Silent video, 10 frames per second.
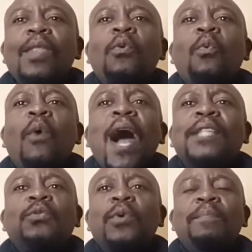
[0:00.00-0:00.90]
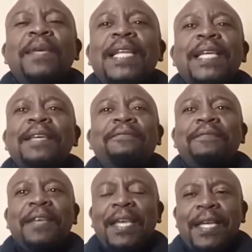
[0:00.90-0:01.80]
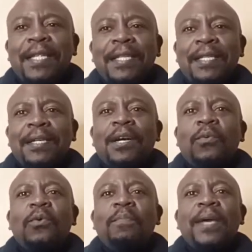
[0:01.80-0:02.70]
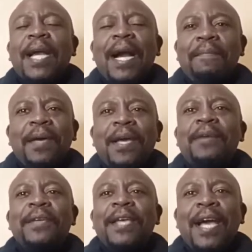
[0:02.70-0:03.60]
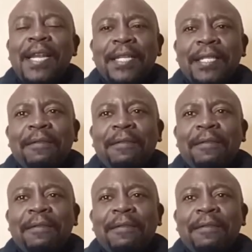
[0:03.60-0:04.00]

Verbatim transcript: what we believe in will become a reality.